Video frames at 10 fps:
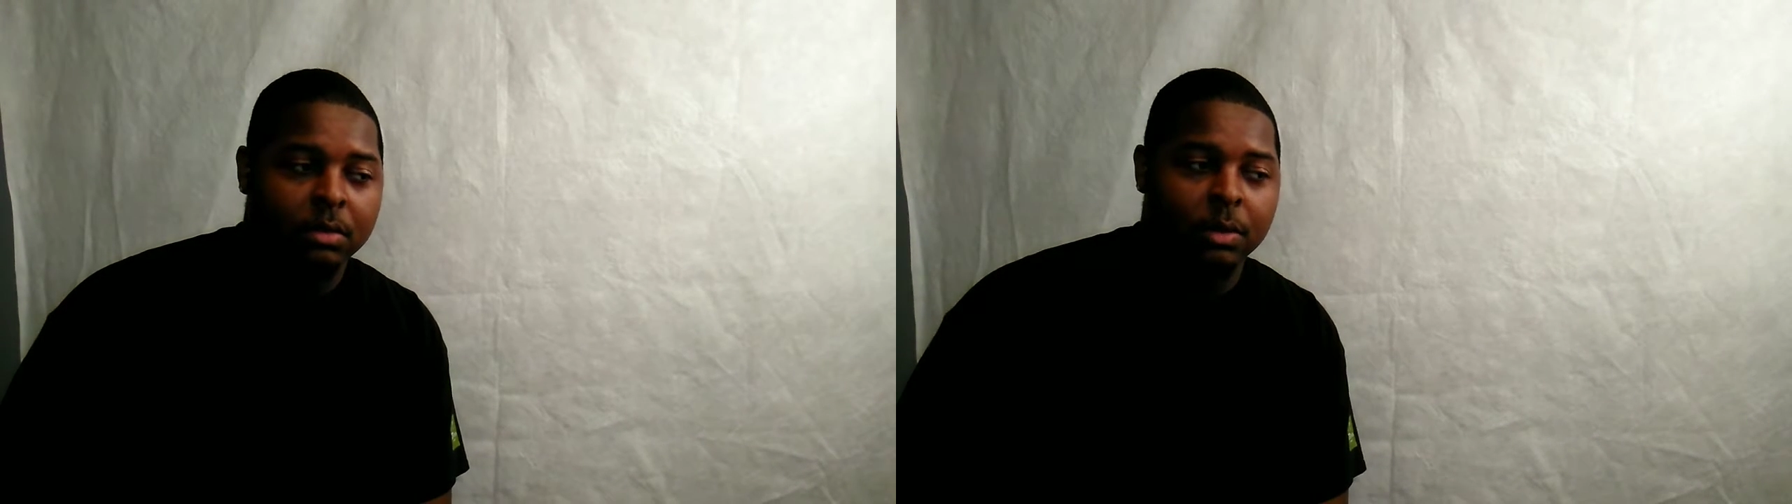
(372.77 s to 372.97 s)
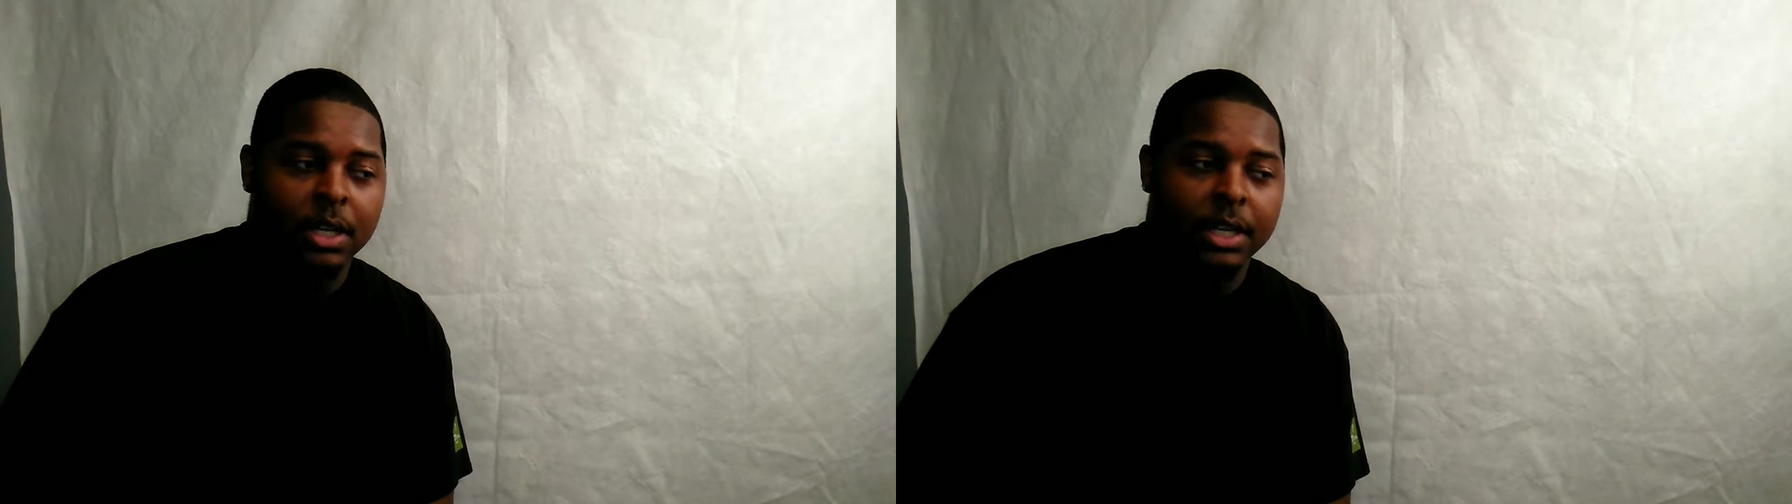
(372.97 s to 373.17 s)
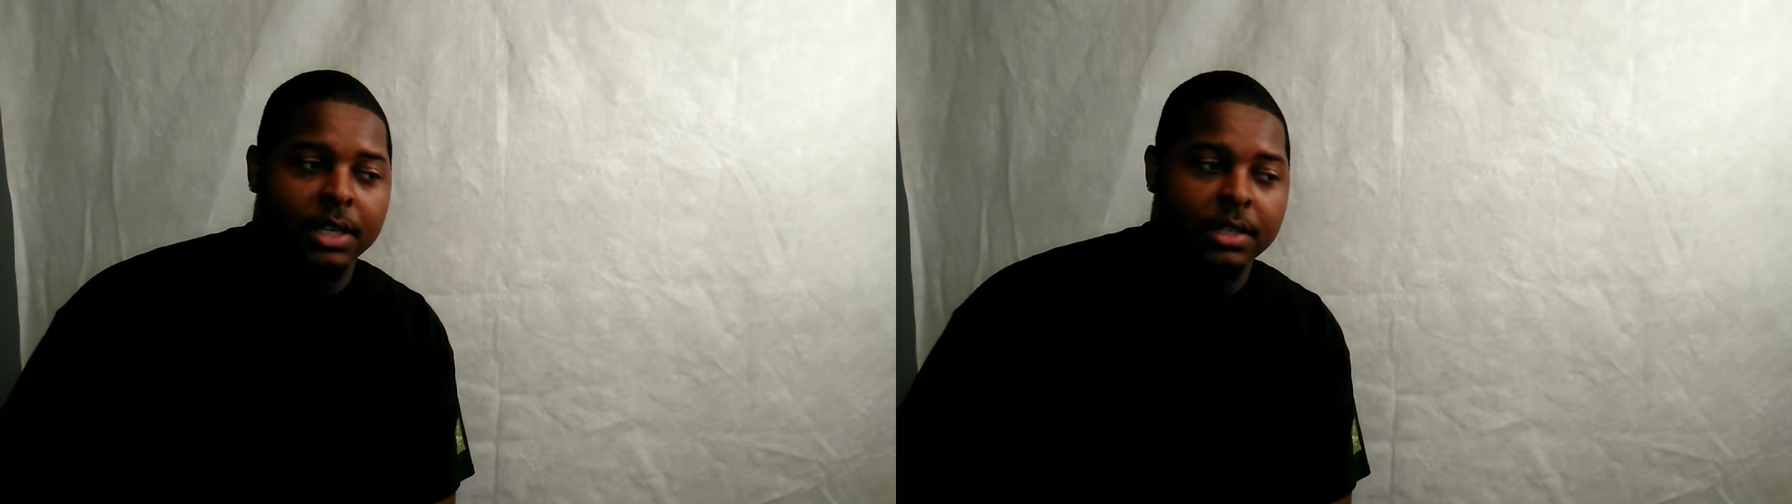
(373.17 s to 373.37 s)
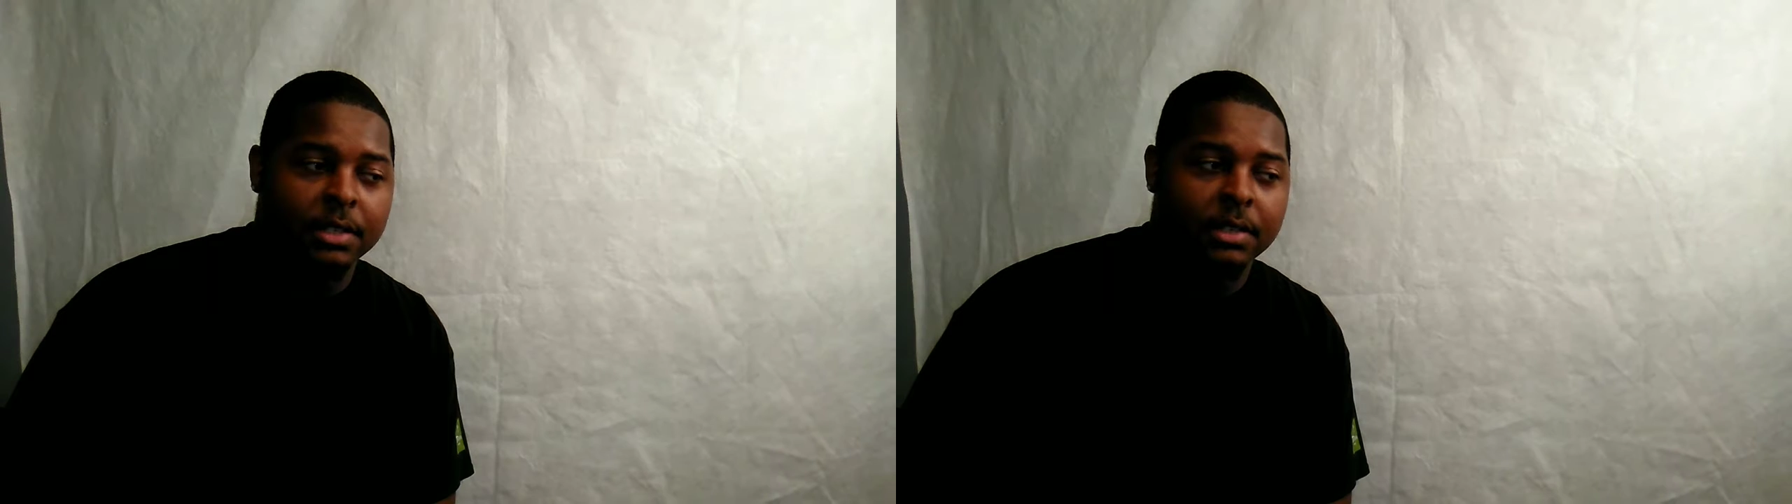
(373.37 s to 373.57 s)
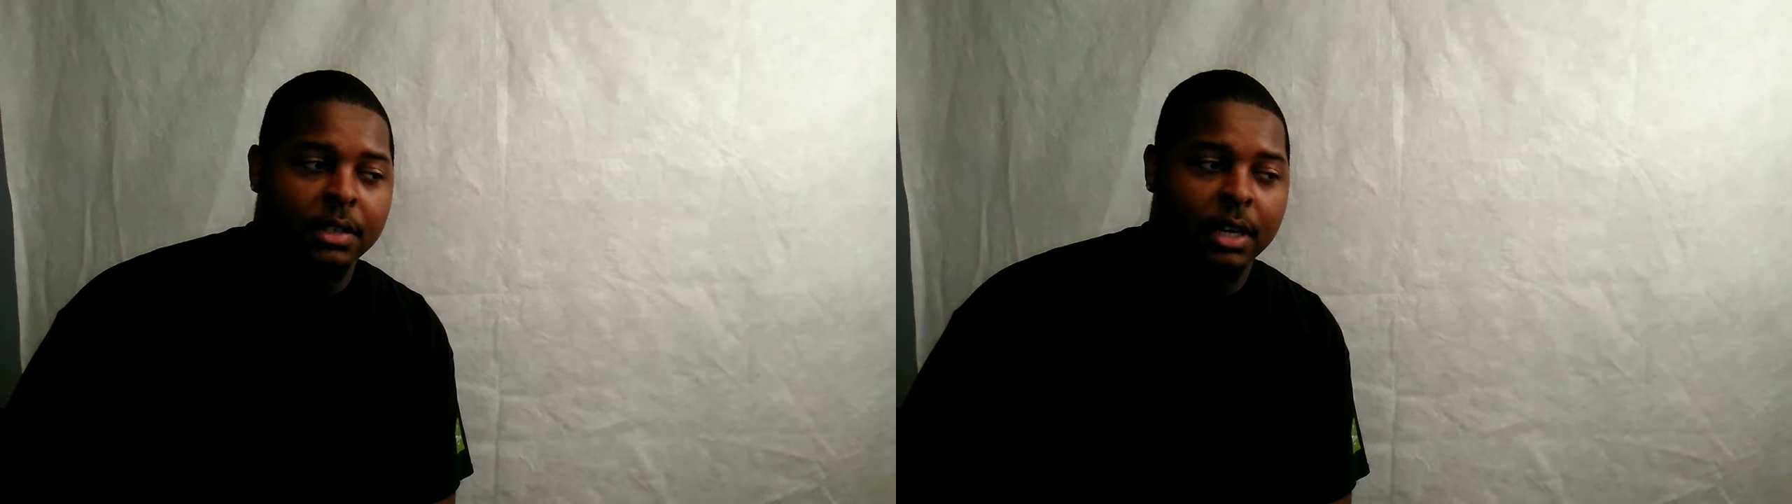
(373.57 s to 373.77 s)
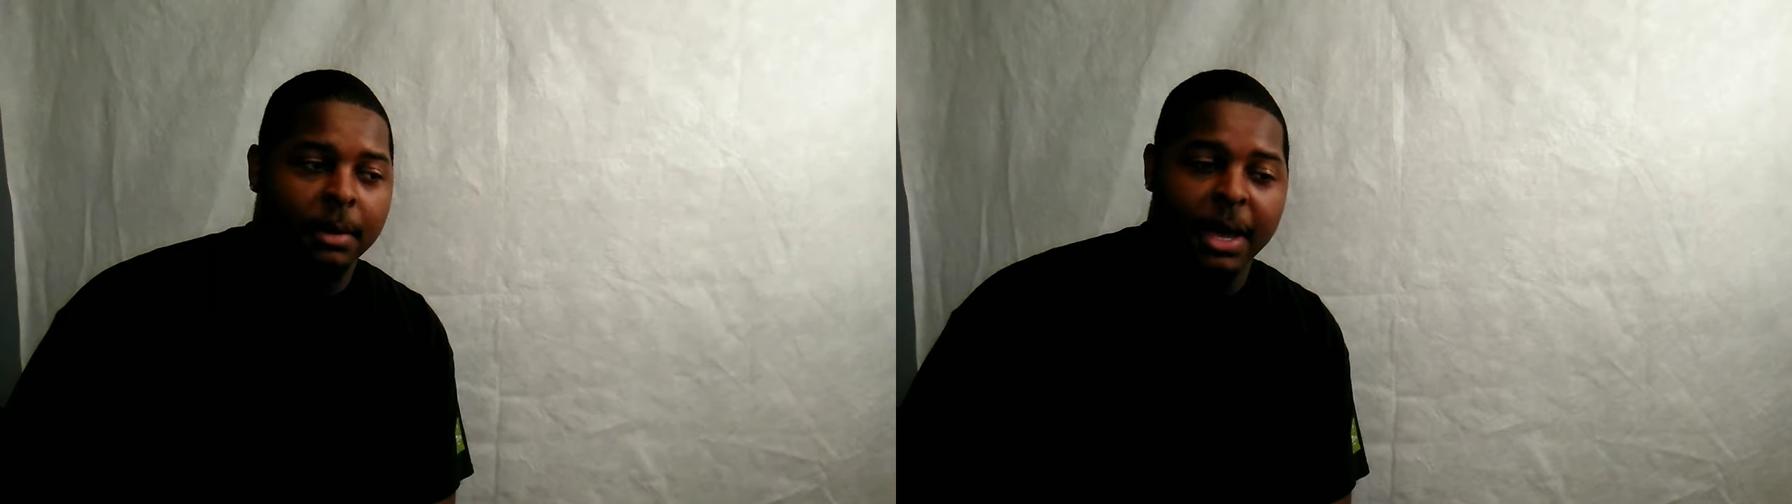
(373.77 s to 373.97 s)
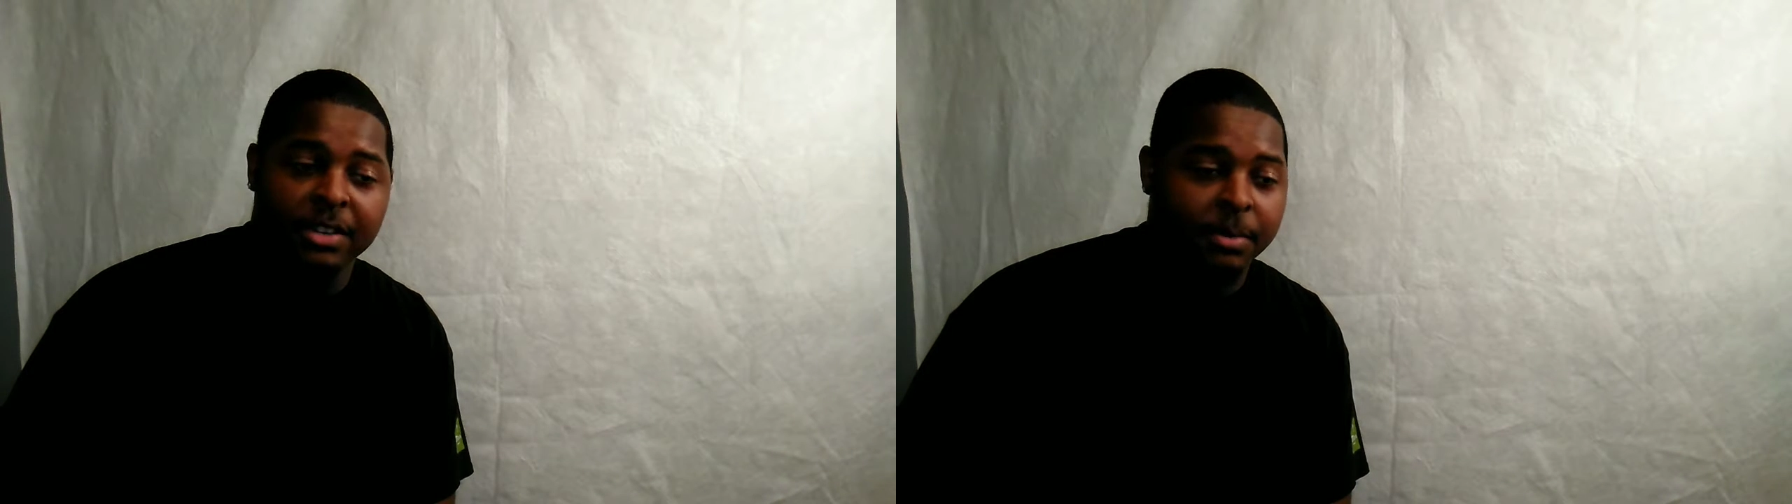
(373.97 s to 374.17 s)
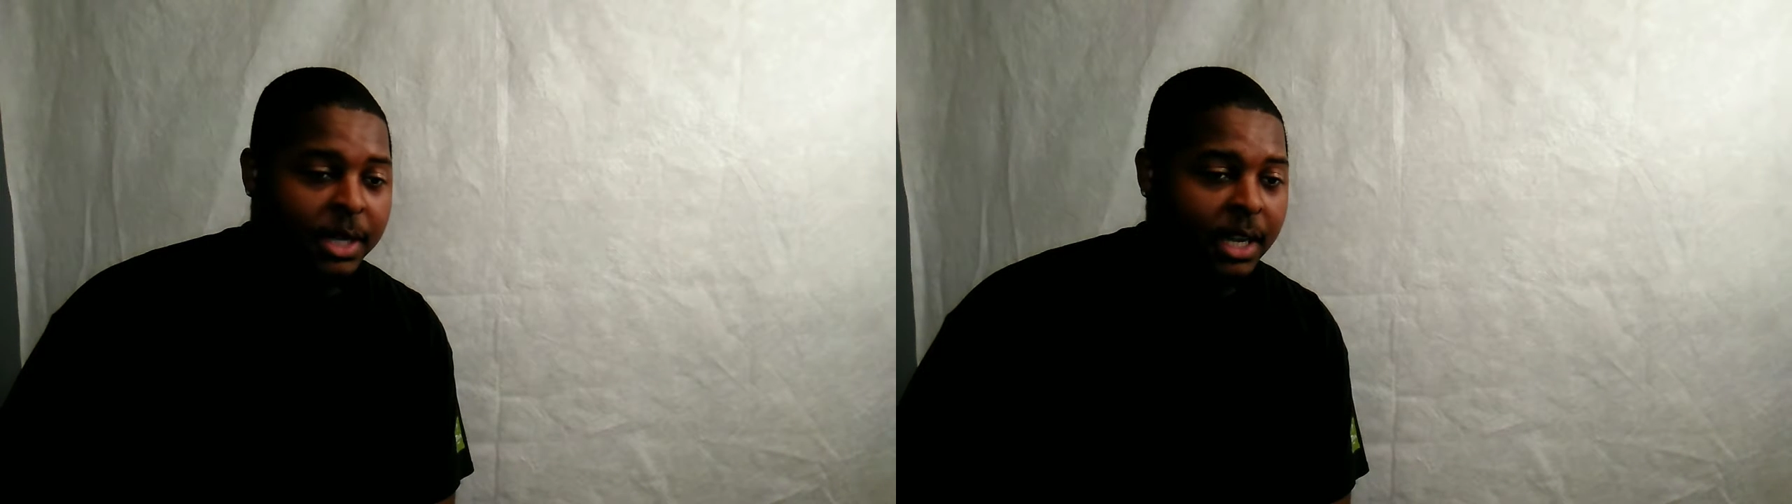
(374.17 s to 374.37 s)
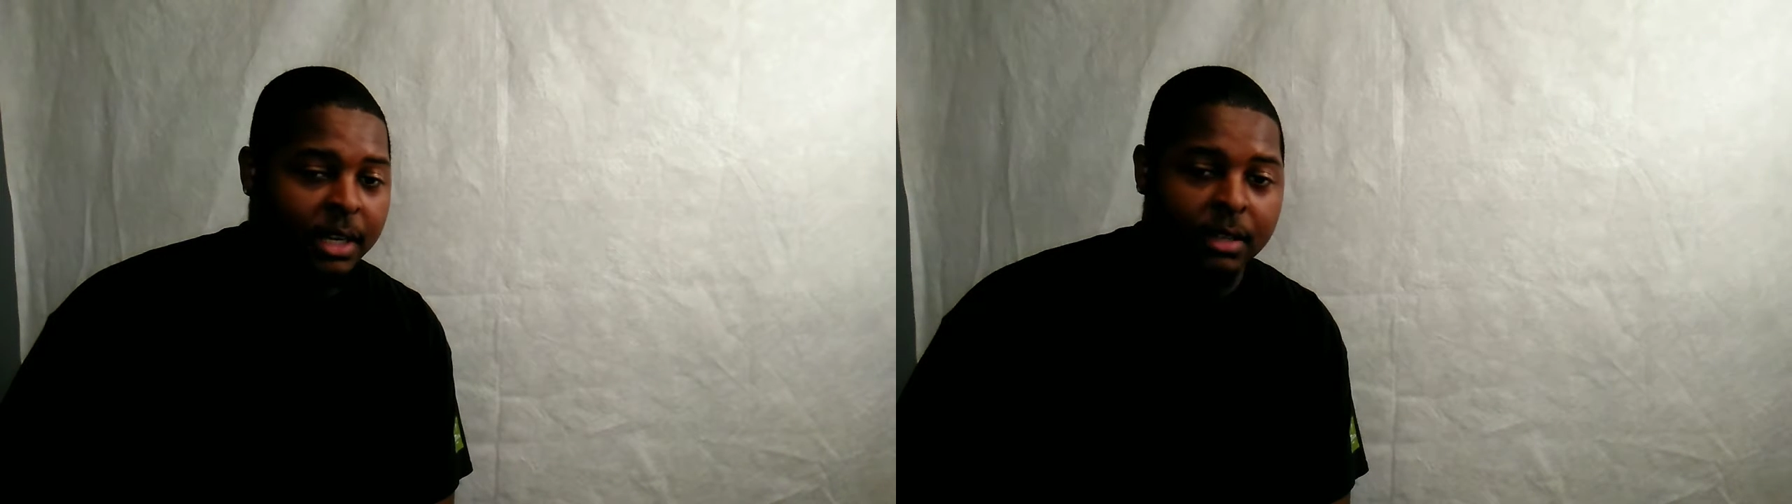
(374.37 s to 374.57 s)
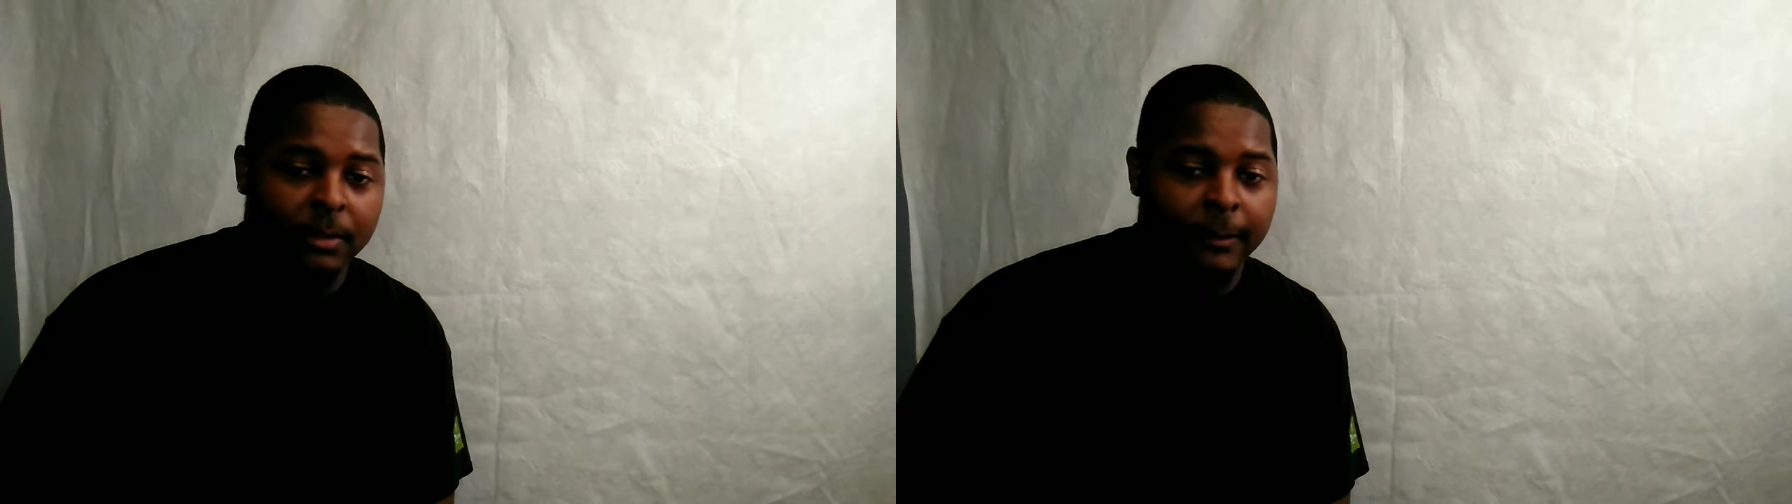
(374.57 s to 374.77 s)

was a master mechanic,